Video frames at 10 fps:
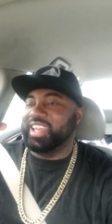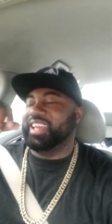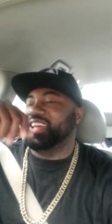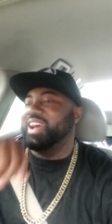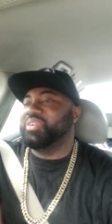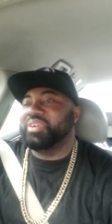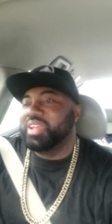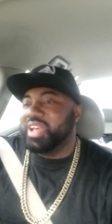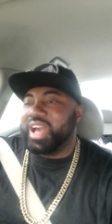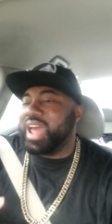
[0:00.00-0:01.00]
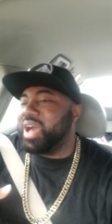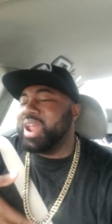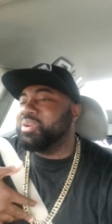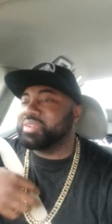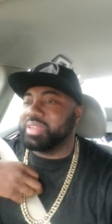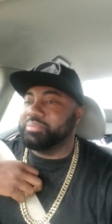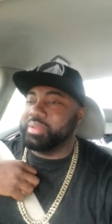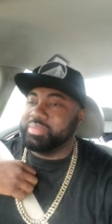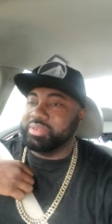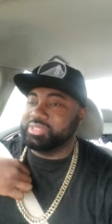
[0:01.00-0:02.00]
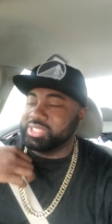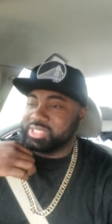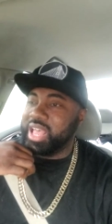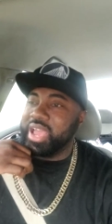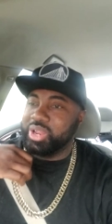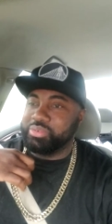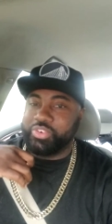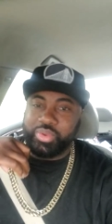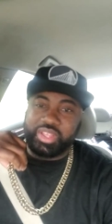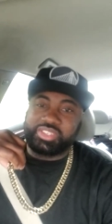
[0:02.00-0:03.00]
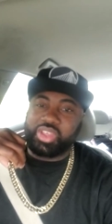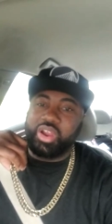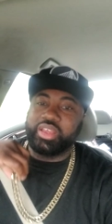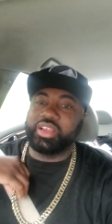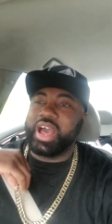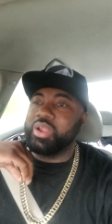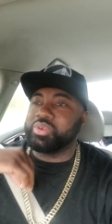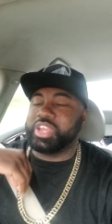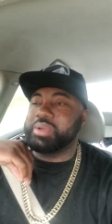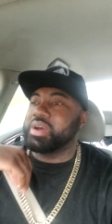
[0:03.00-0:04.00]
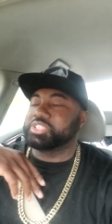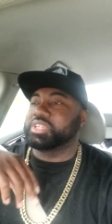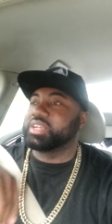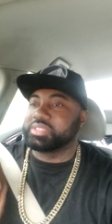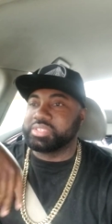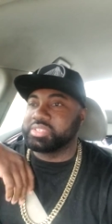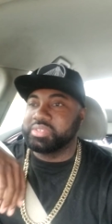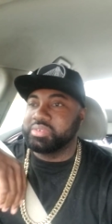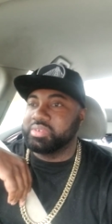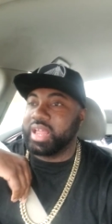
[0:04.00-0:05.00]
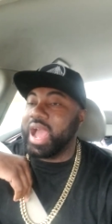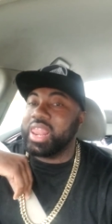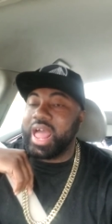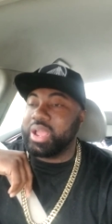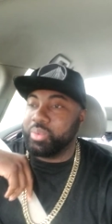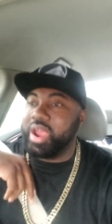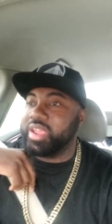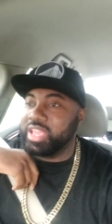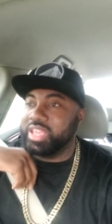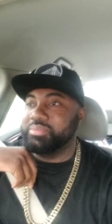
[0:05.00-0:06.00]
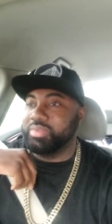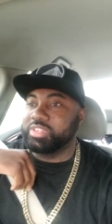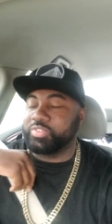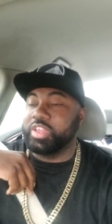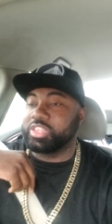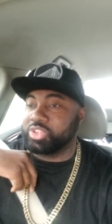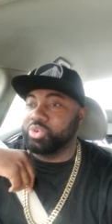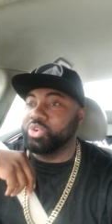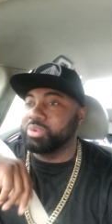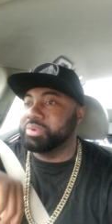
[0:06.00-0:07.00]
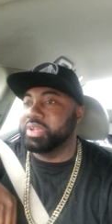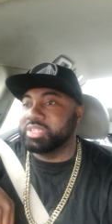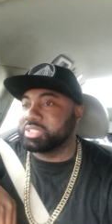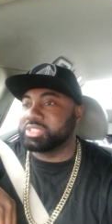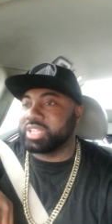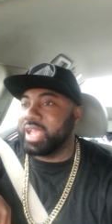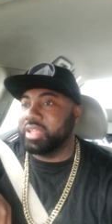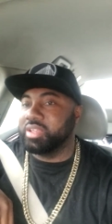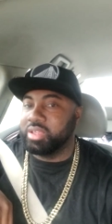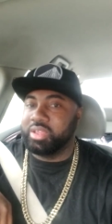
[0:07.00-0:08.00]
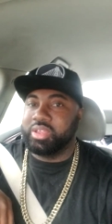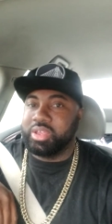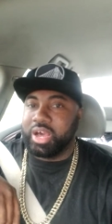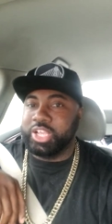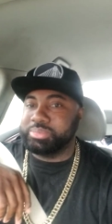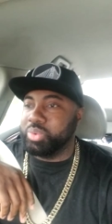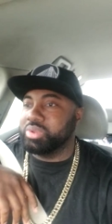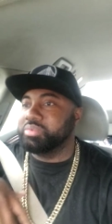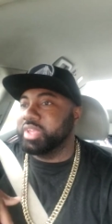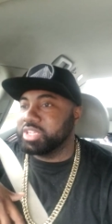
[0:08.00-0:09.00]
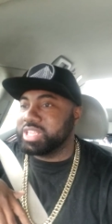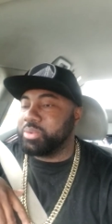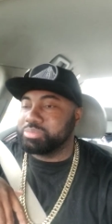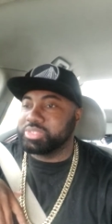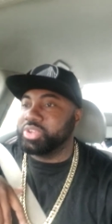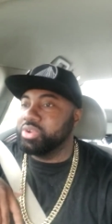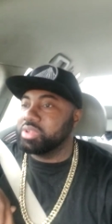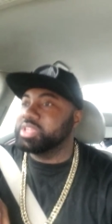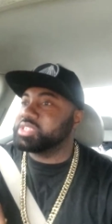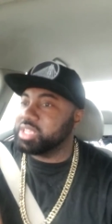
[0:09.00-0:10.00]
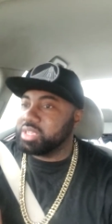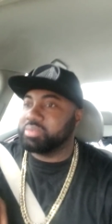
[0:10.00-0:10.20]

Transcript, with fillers: I don't, I don't, I just side note before we get started. I don't care about shit like this. Like, I like wearing it, it it's, it's cool, but it's just like, I used to be one of them niggas that was materialistic